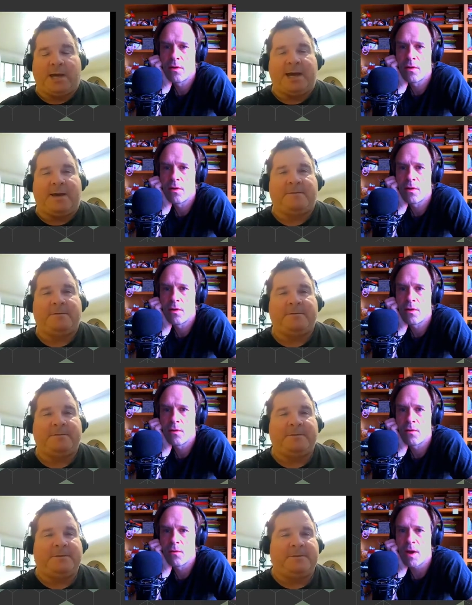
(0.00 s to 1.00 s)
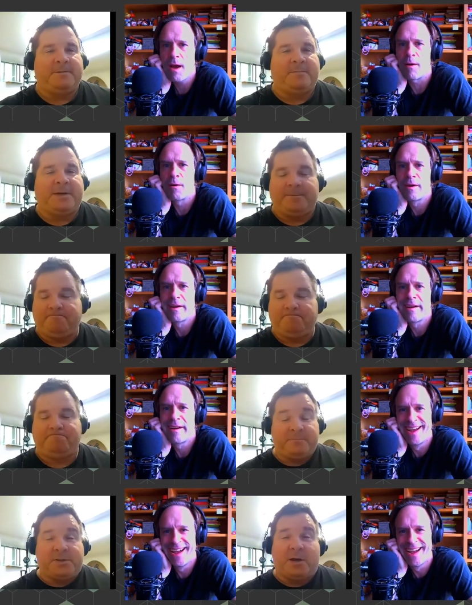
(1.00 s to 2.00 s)
Speaker 1: I have. Wow. But,
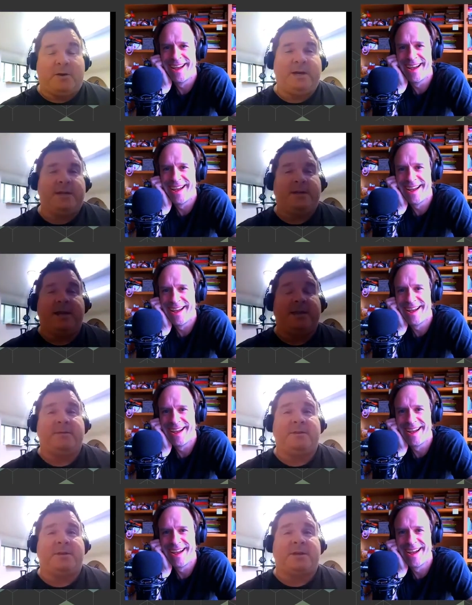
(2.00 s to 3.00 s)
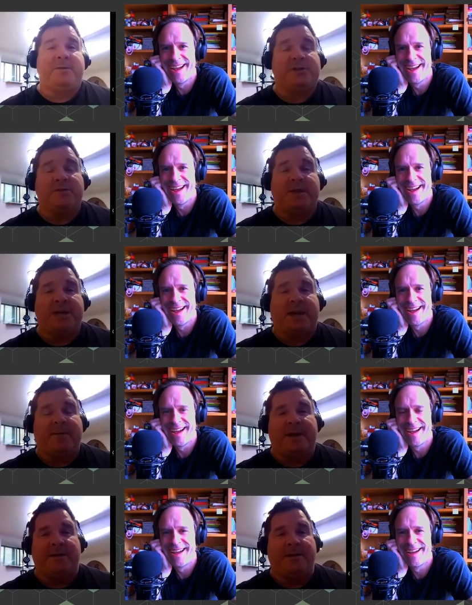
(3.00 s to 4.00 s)
so, and the commission thing
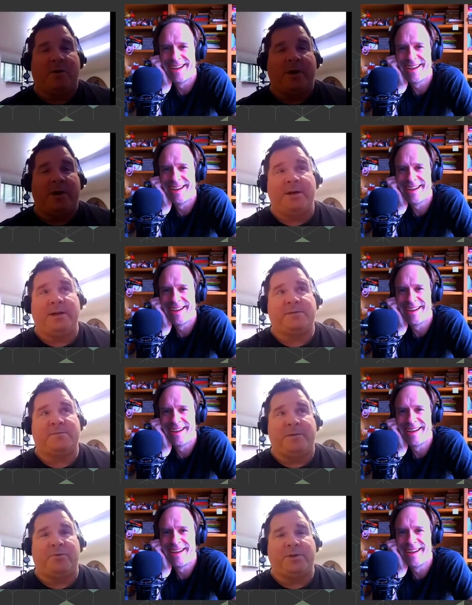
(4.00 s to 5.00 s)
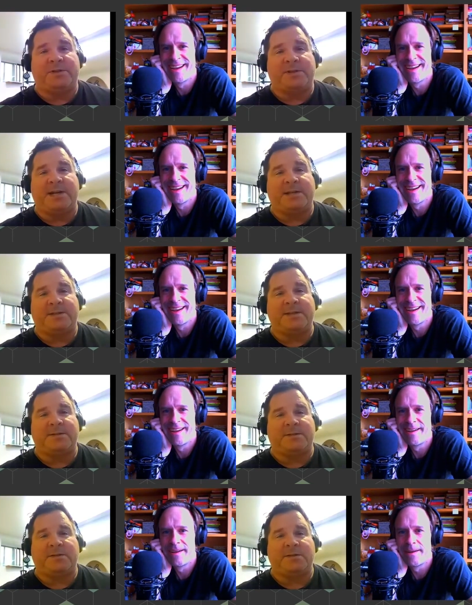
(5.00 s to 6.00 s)
came out of nowhere, and it's been pretty steady
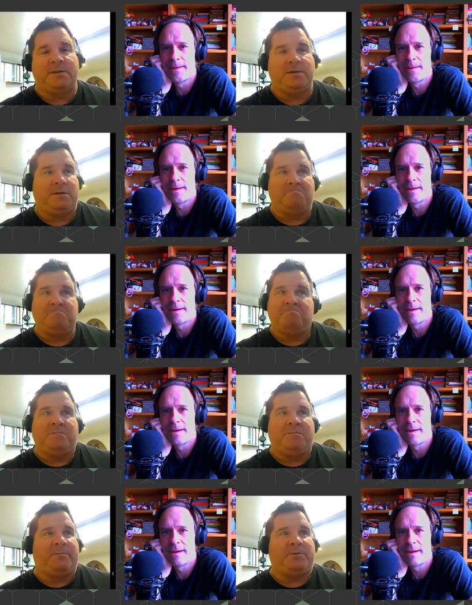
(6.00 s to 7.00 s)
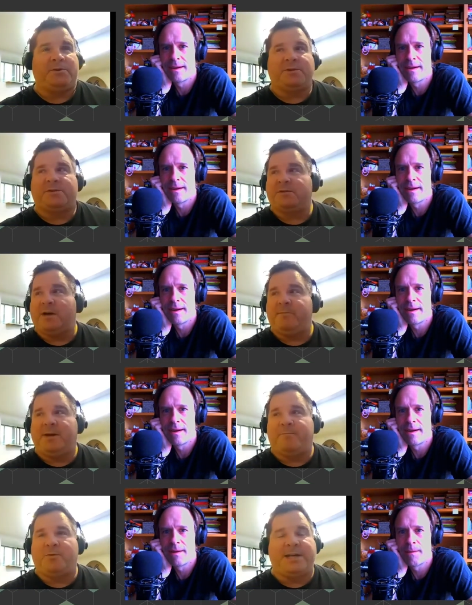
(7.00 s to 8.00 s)
since. People just coming
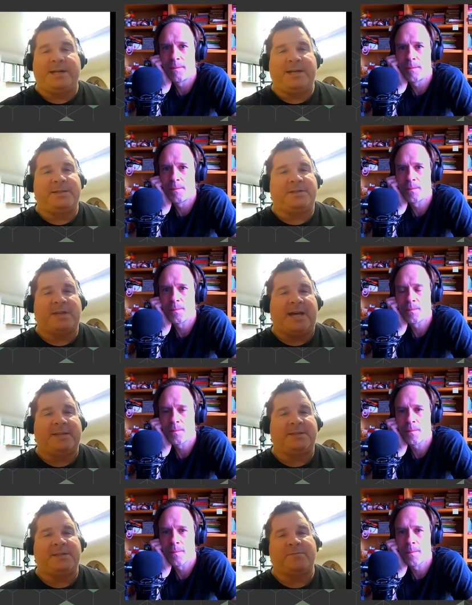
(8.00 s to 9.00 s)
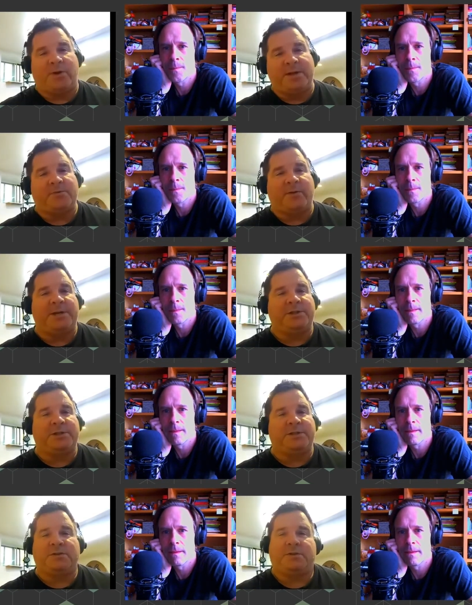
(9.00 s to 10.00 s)
up with ideas, sizes, price
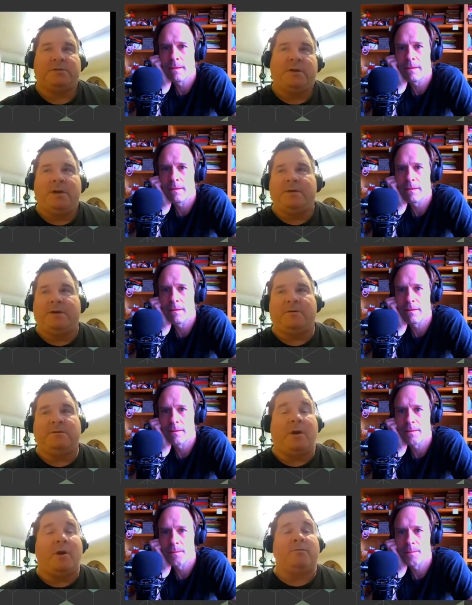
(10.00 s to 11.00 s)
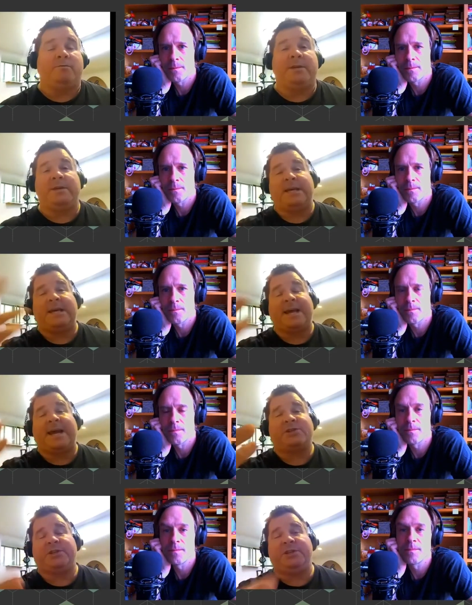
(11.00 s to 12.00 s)
ranges. It
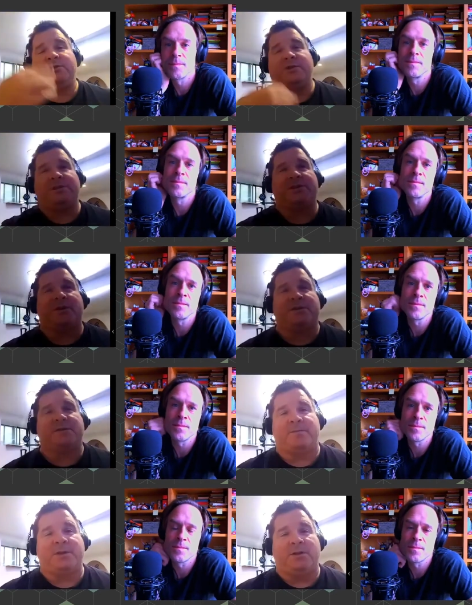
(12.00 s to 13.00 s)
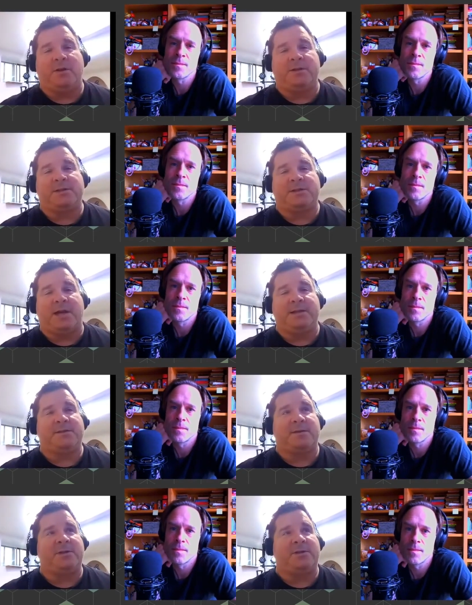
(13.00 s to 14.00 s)
actually usually starts something along this line.
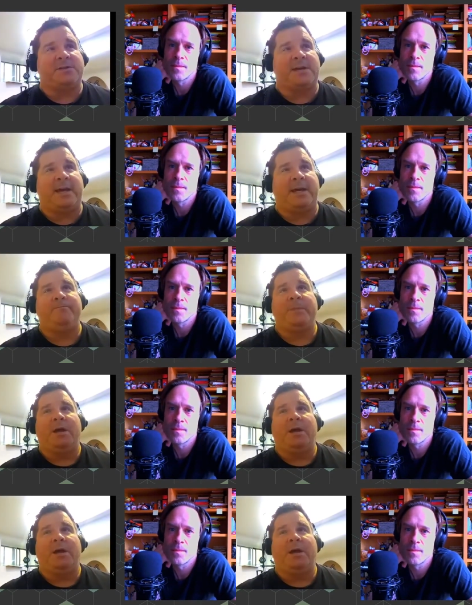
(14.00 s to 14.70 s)
Somebody will say,